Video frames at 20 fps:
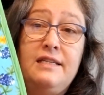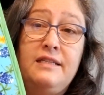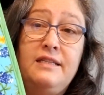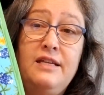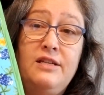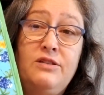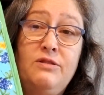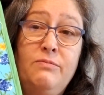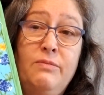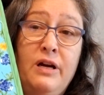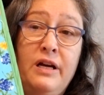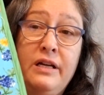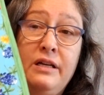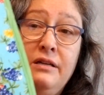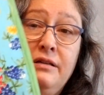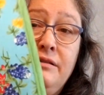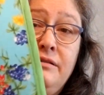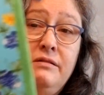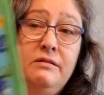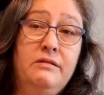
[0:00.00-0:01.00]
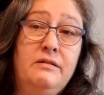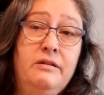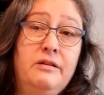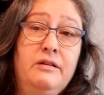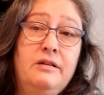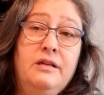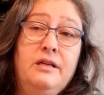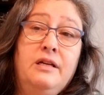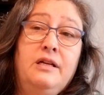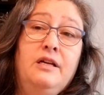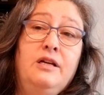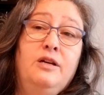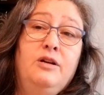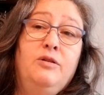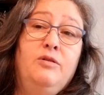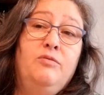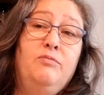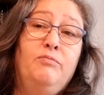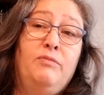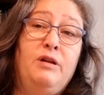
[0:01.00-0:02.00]
these are my
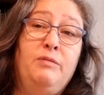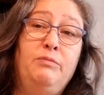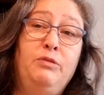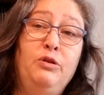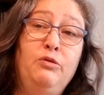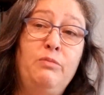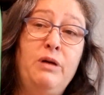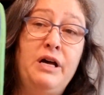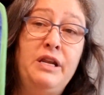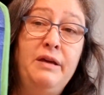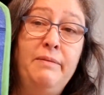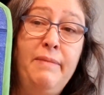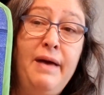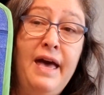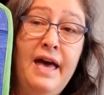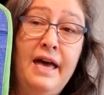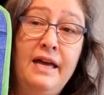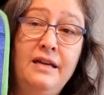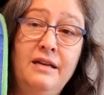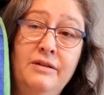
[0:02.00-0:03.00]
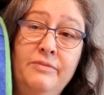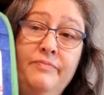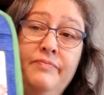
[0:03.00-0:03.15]
bluebonnet bag,